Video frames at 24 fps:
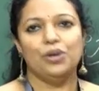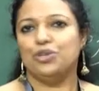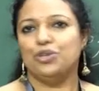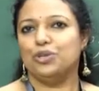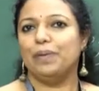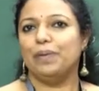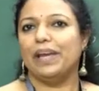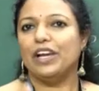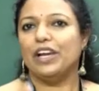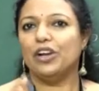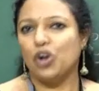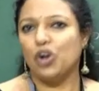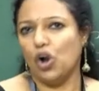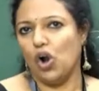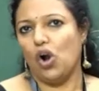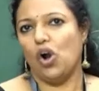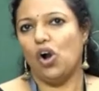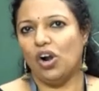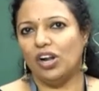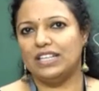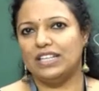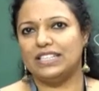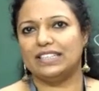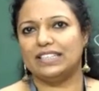To be
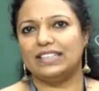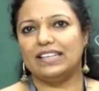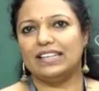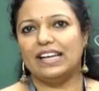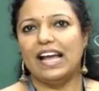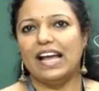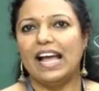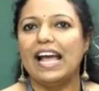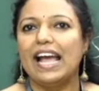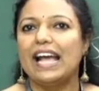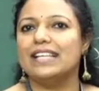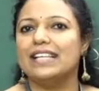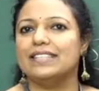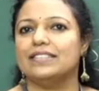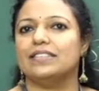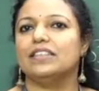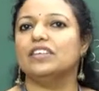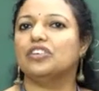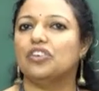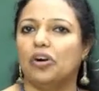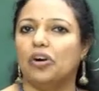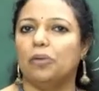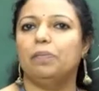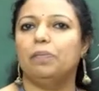called as a
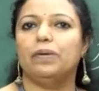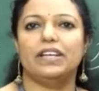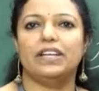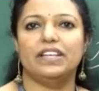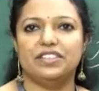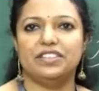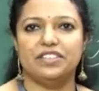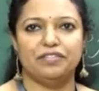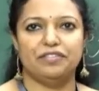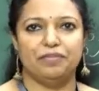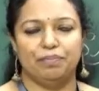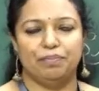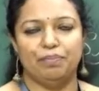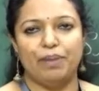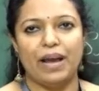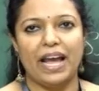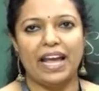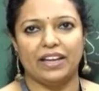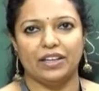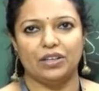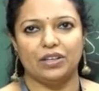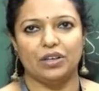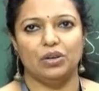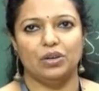cooperative
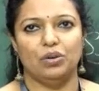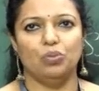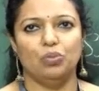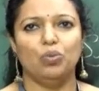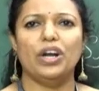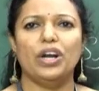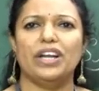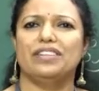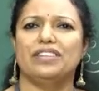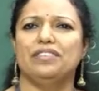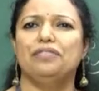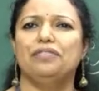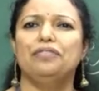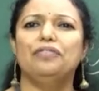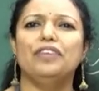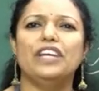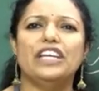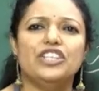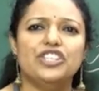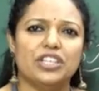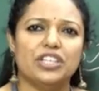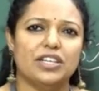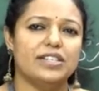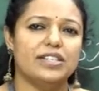bank, what are the
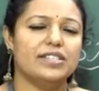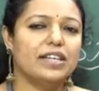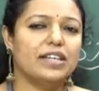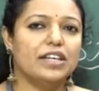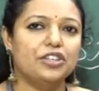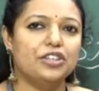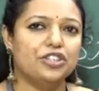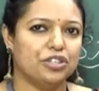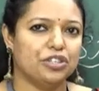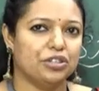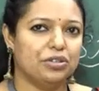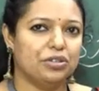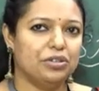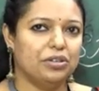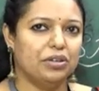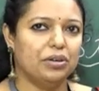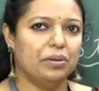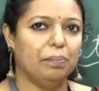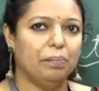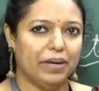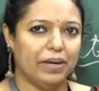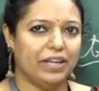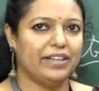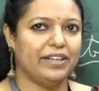features it should
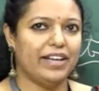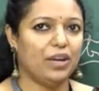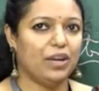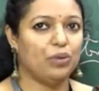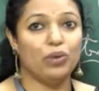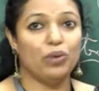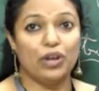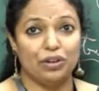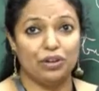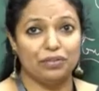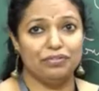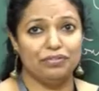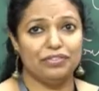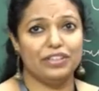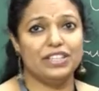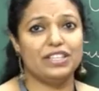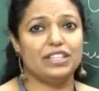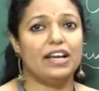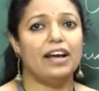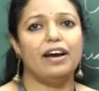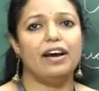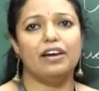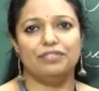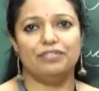pertain? One of it
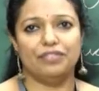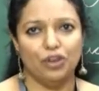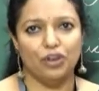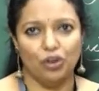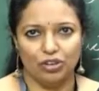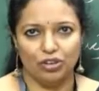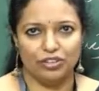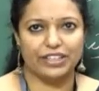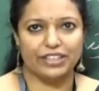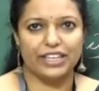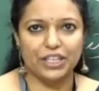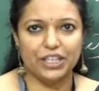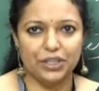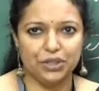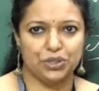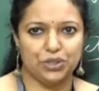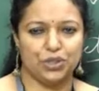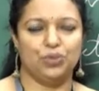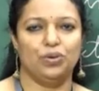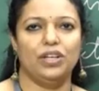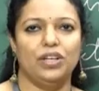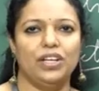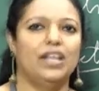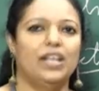I've already
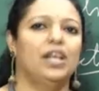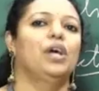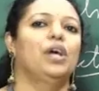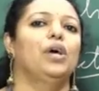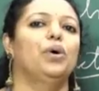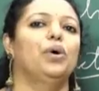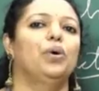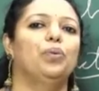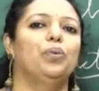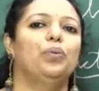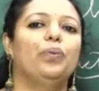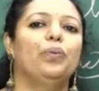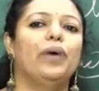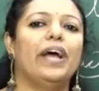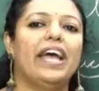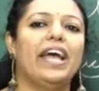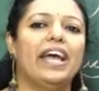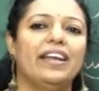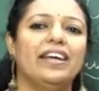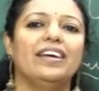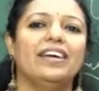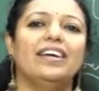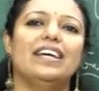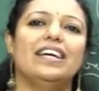told, where
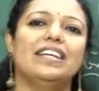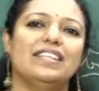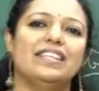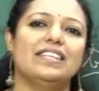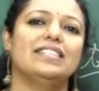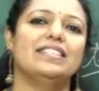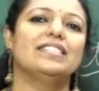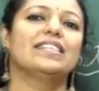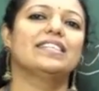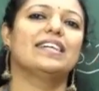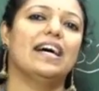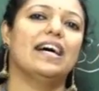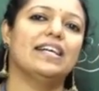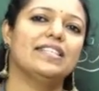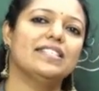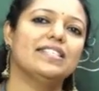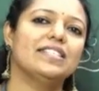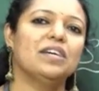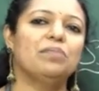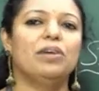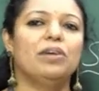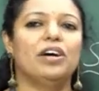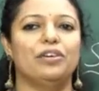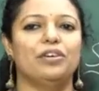it is
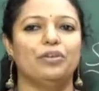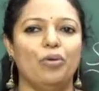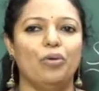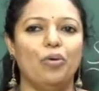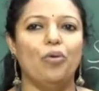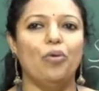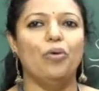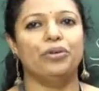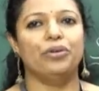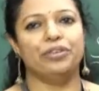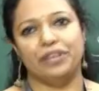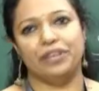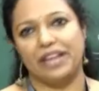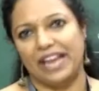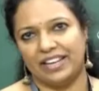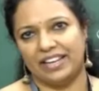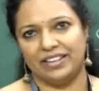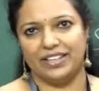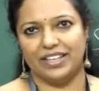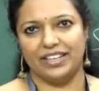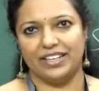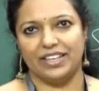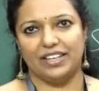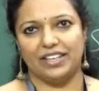customer owned
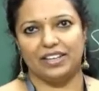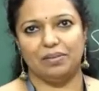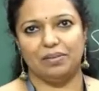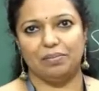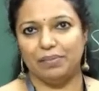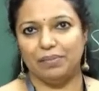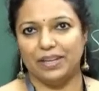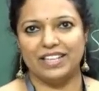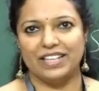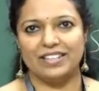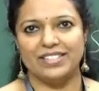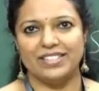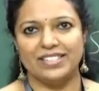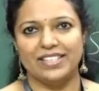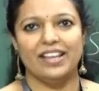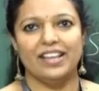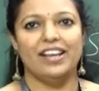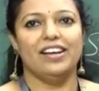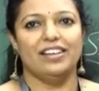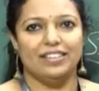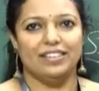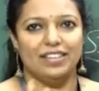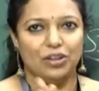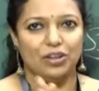entity, means
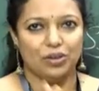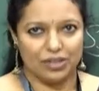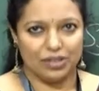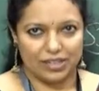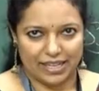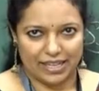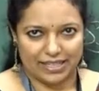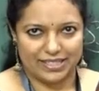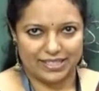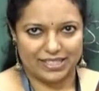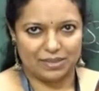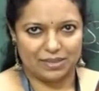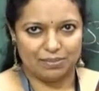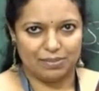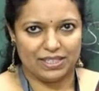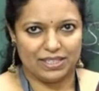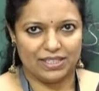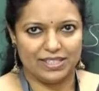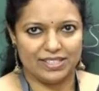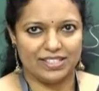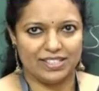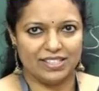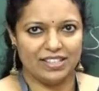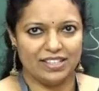the
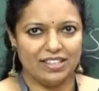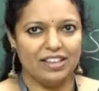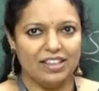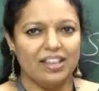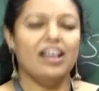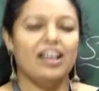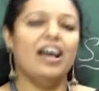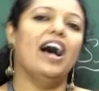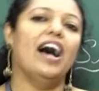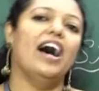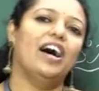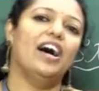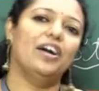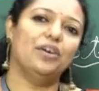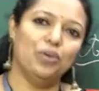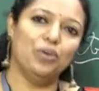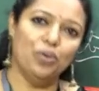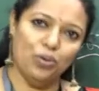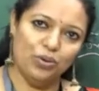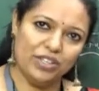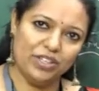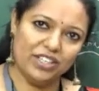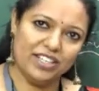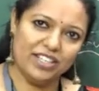customers are
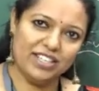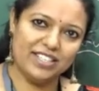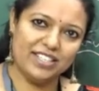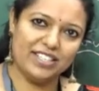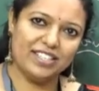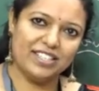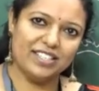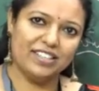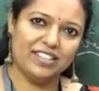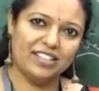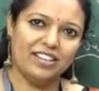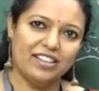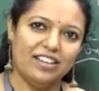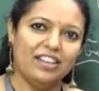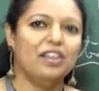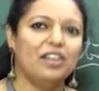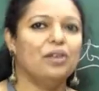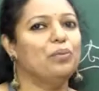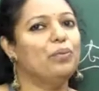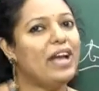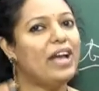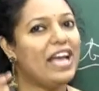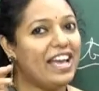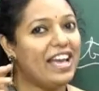owners,
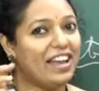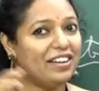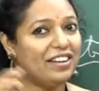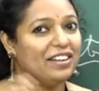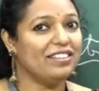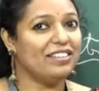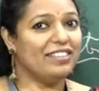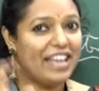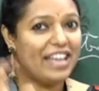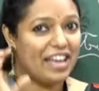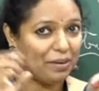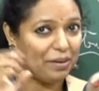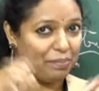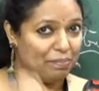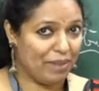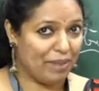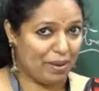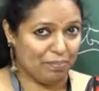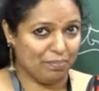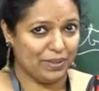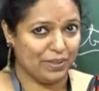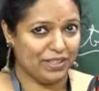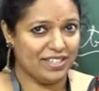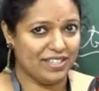where they are
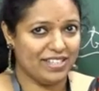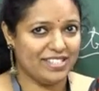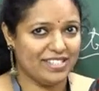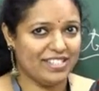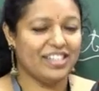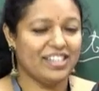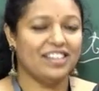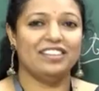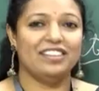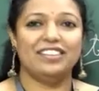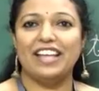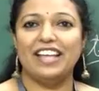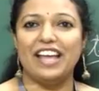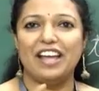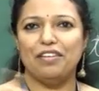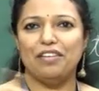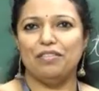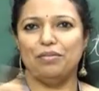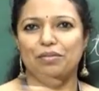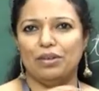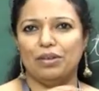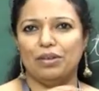members, they